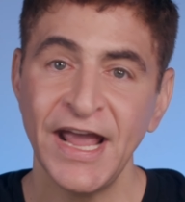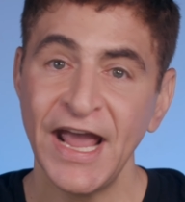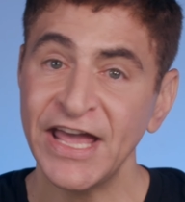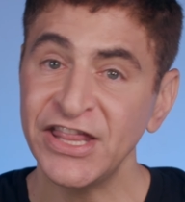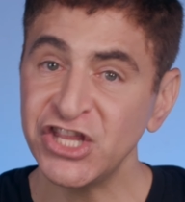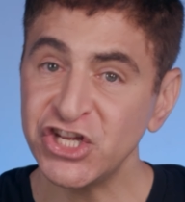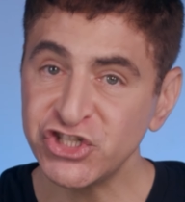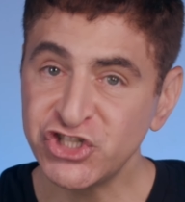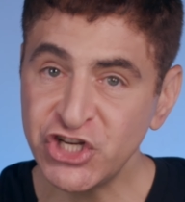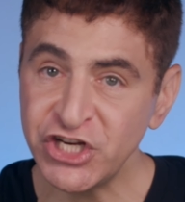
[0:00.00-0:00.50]

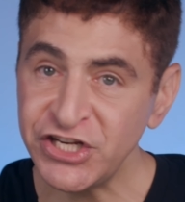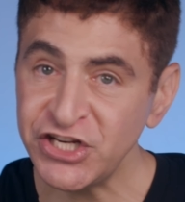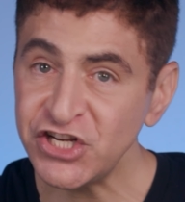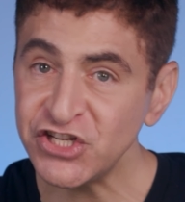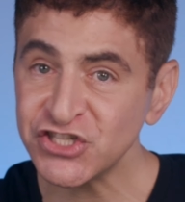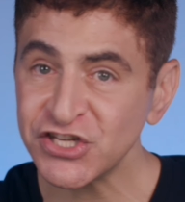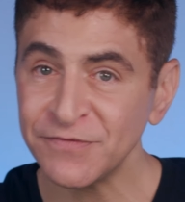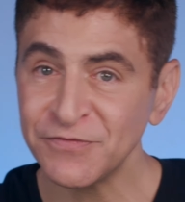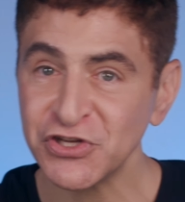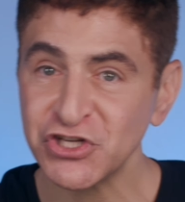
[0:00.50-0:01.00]
And the
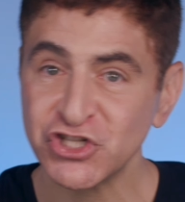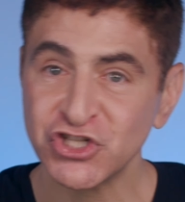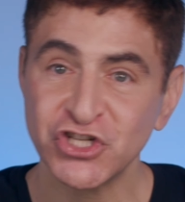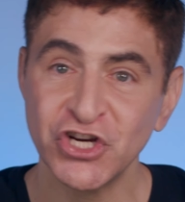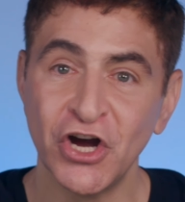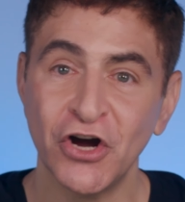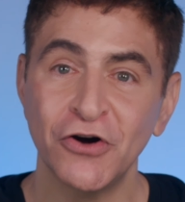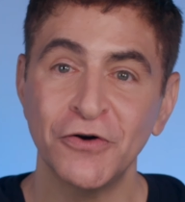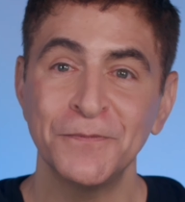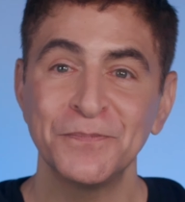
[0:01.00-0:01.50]
genius of this
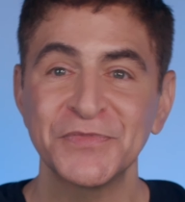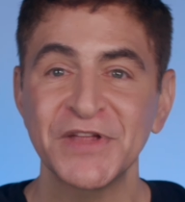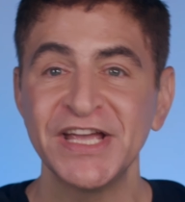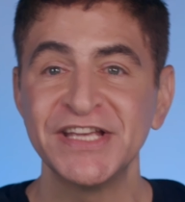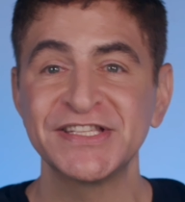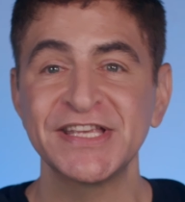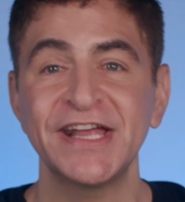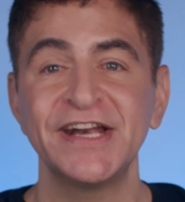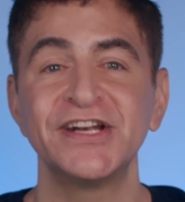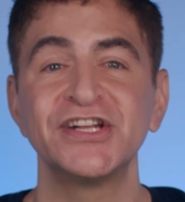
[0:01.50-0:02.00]
show
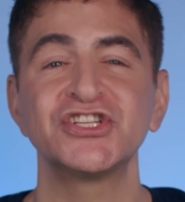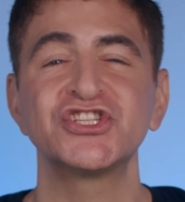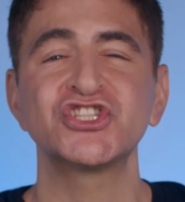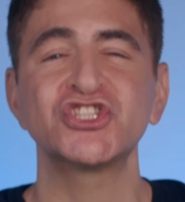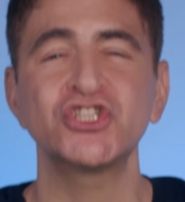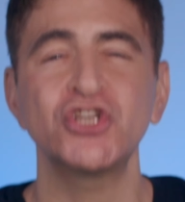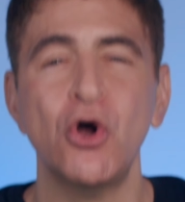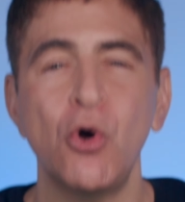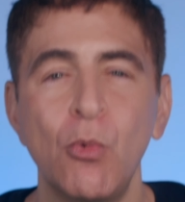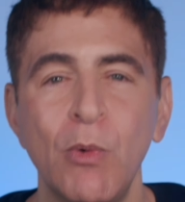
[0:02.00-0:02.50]
is that it is
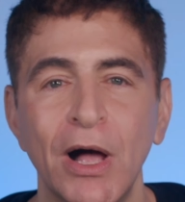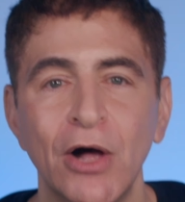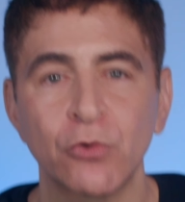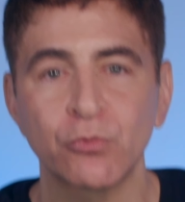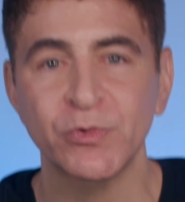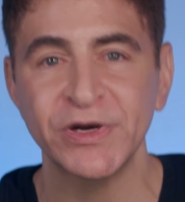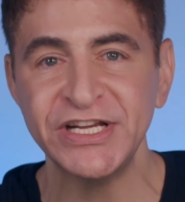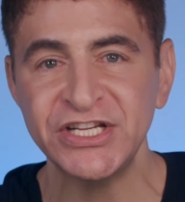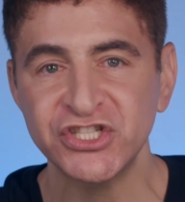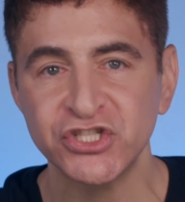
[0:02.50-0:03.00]
so well
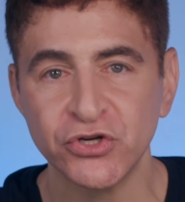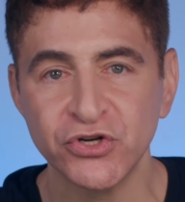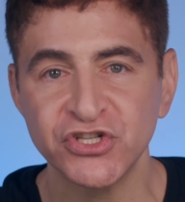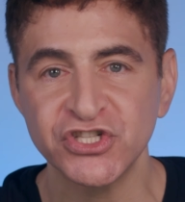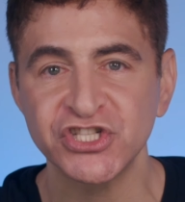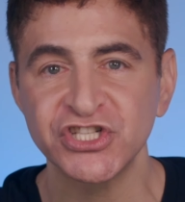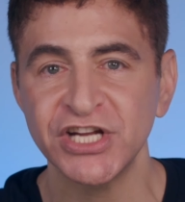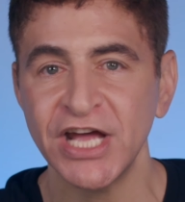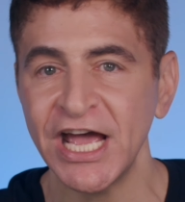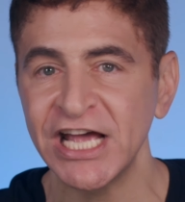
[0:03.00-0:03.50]

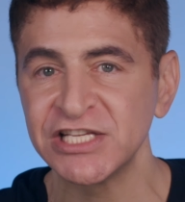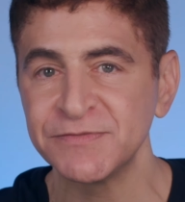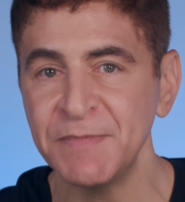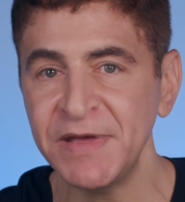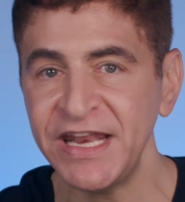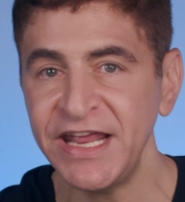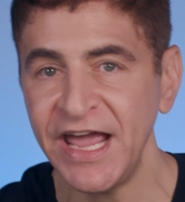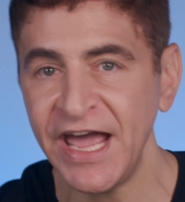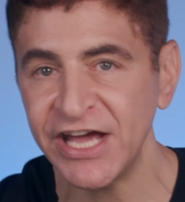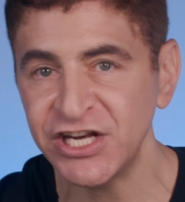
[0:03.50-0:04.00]
researched, as
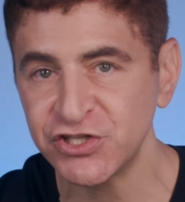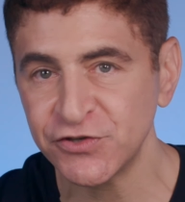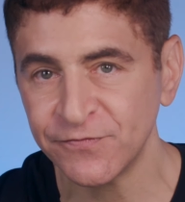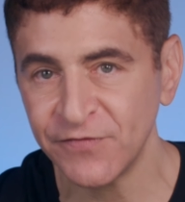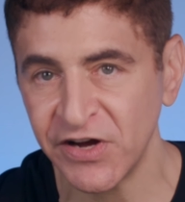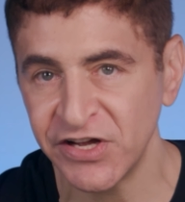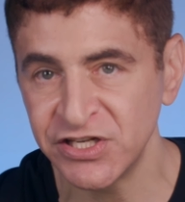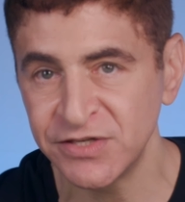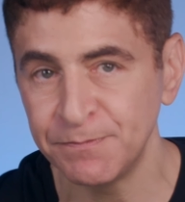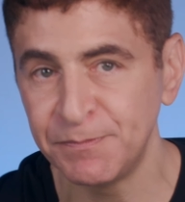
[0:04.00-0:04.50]
many hedge
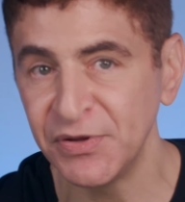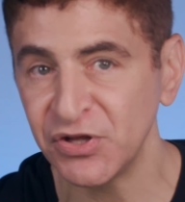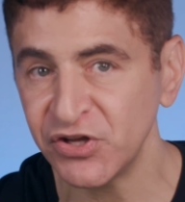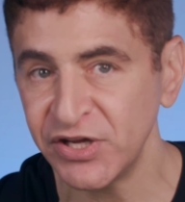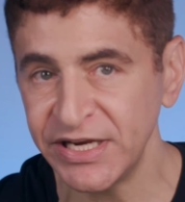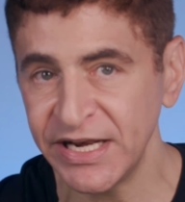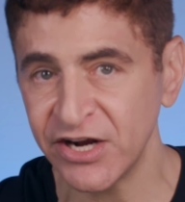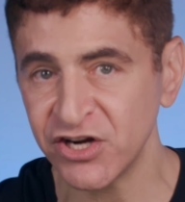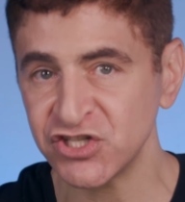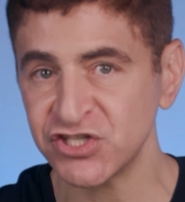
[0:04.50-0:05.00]
fund
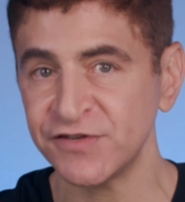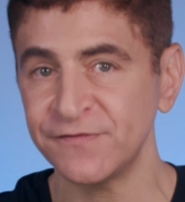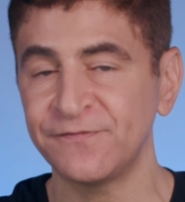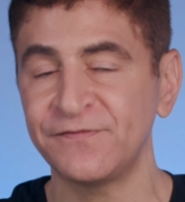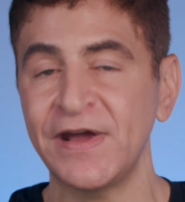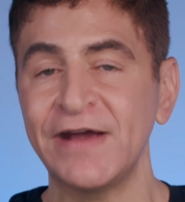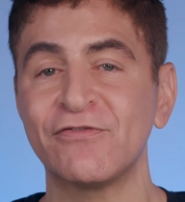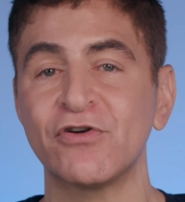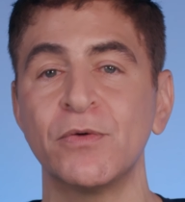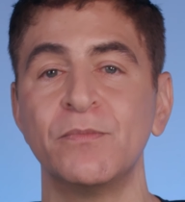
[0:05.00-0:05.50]
billionaires'
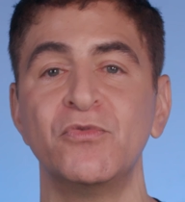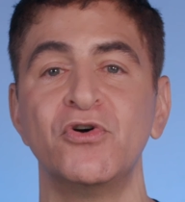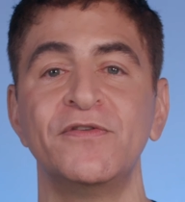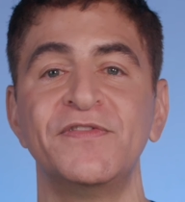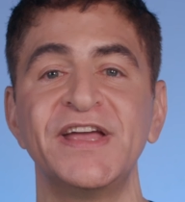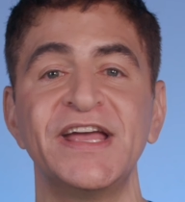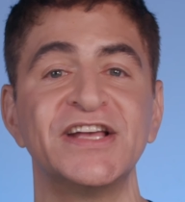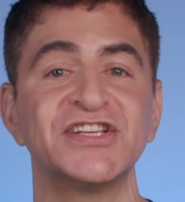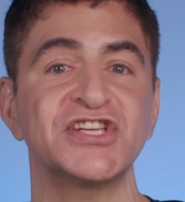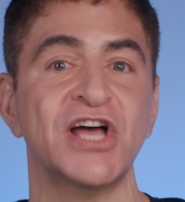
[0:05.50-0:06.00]
favorite
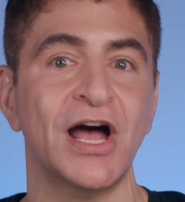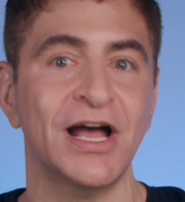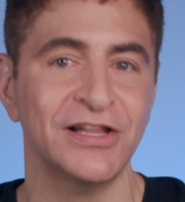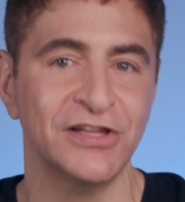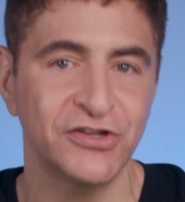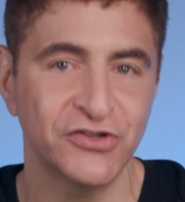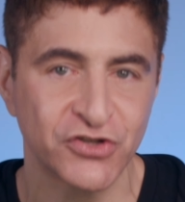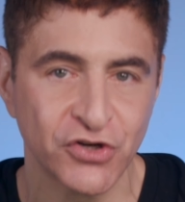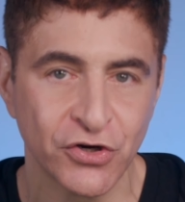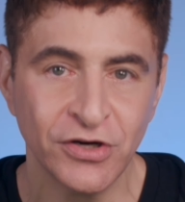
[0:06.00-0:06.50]
movie is
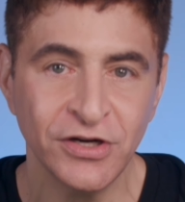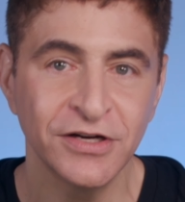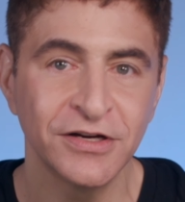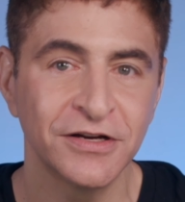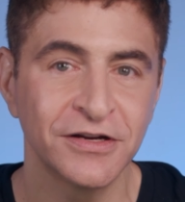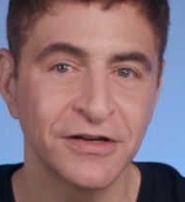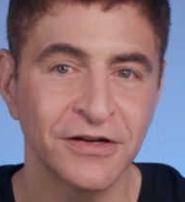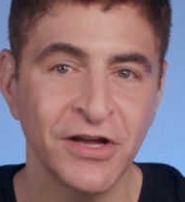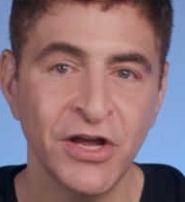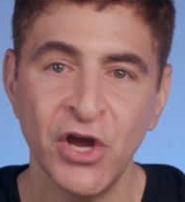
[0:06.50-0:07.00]
Highlander,
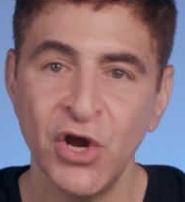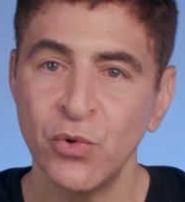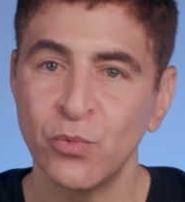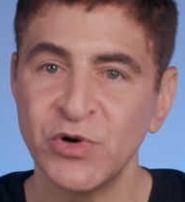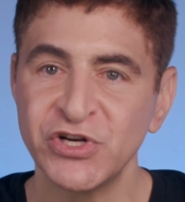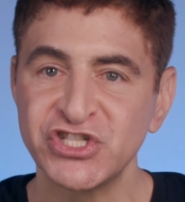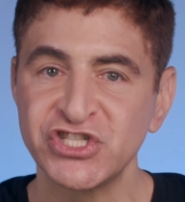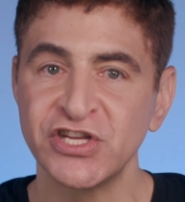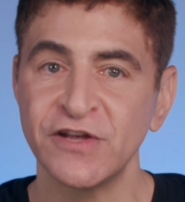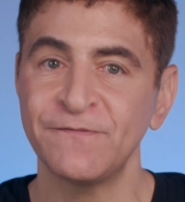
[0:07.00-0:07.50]

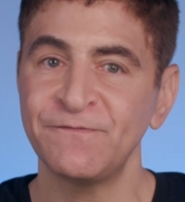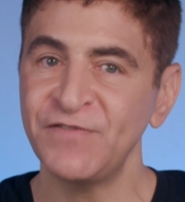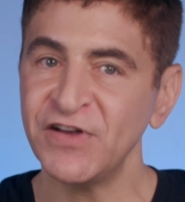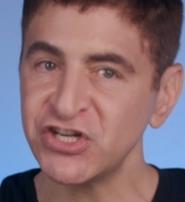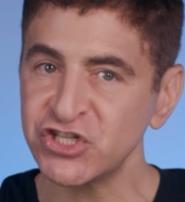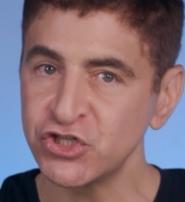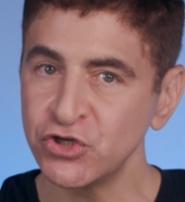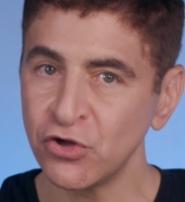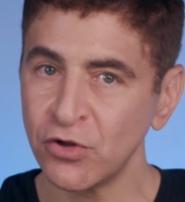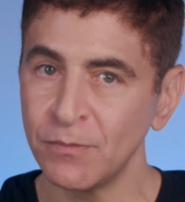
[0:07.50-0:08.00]
which is a
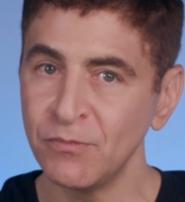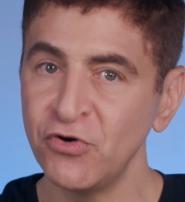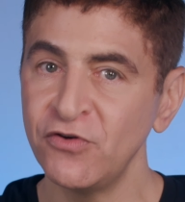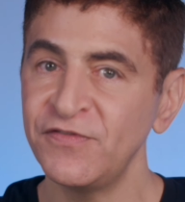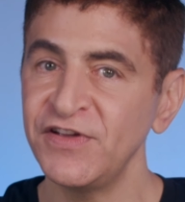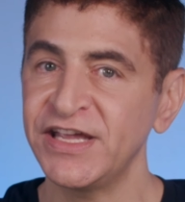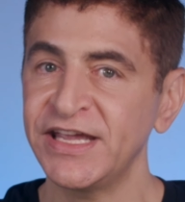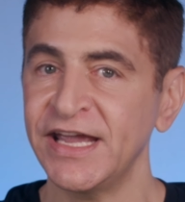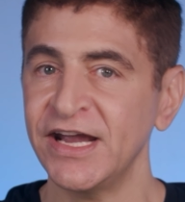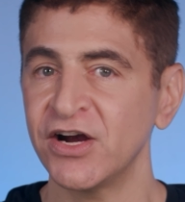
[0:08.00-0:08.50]
fictional
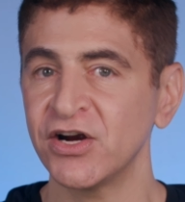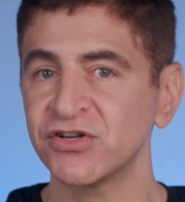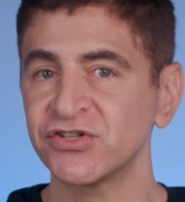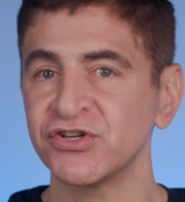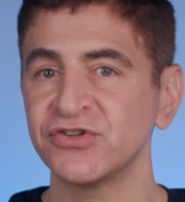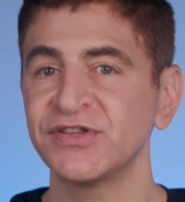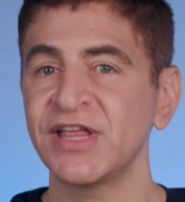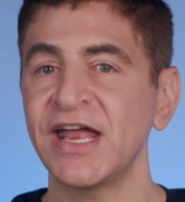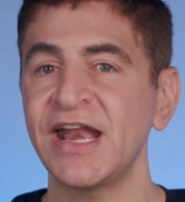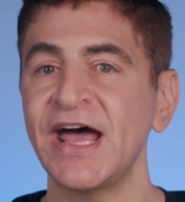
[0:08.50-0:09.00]
movie
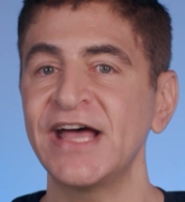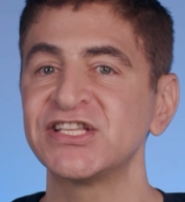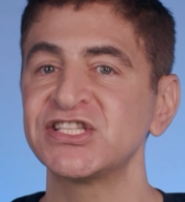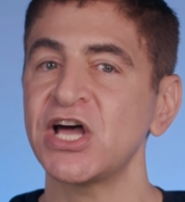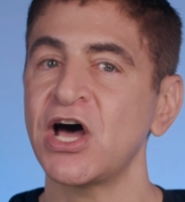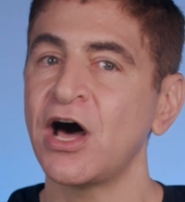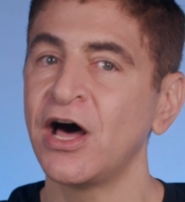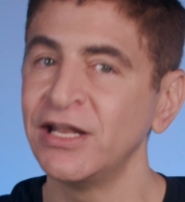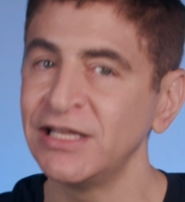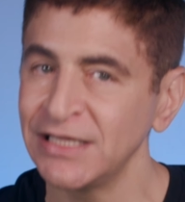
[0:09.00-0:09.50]
character that has
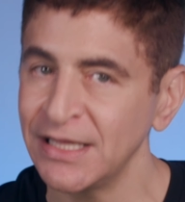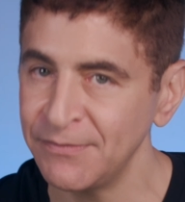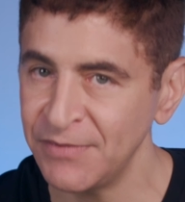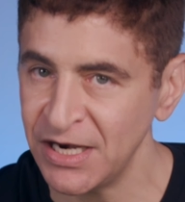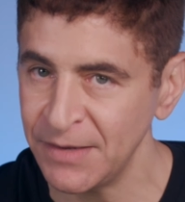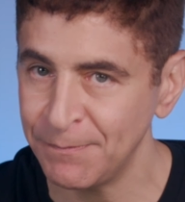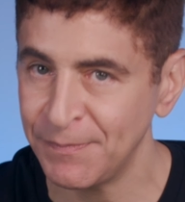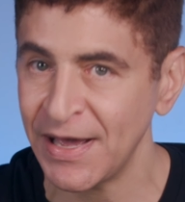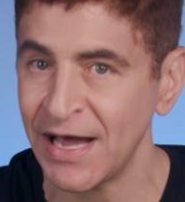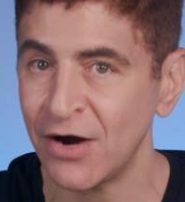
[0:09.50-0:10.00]

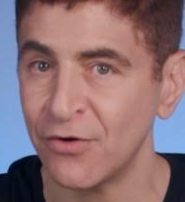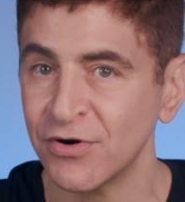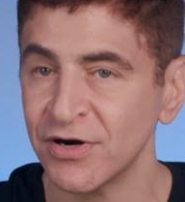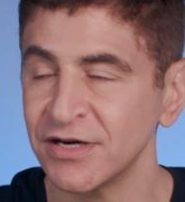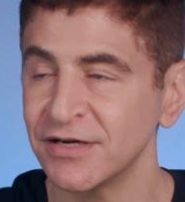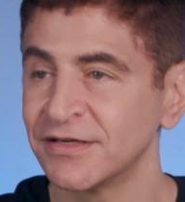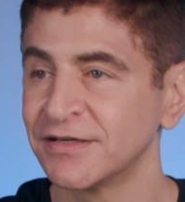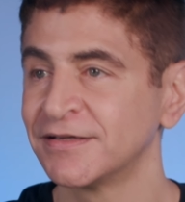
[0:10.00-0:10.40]
unlimited power.